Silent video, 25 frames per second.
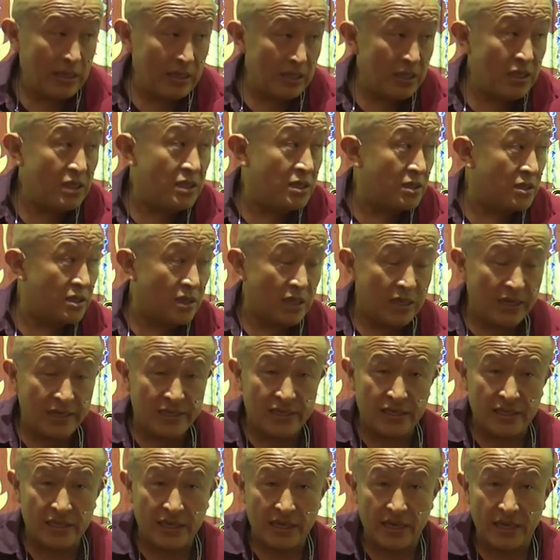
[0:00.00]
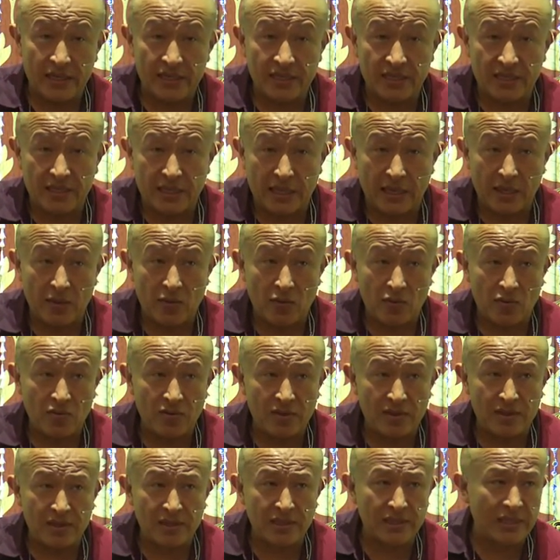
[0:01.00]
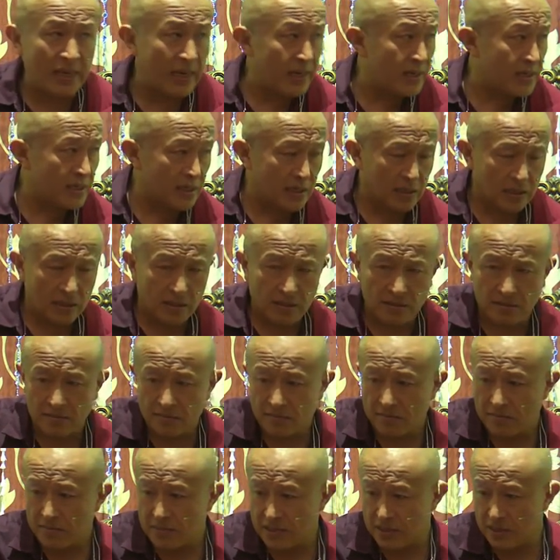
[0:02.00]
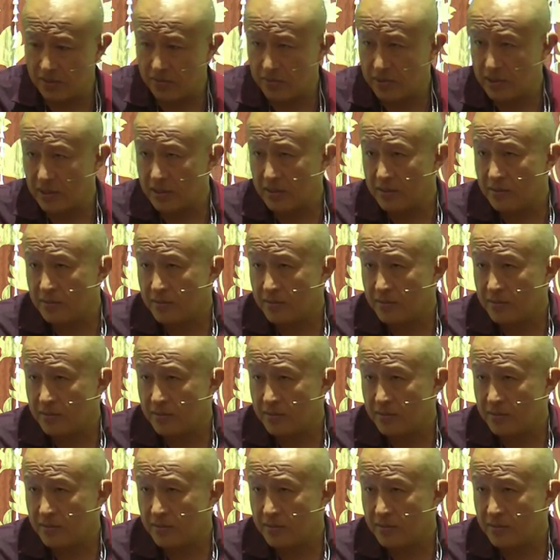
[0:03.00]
each religion has their own Satan, by the way.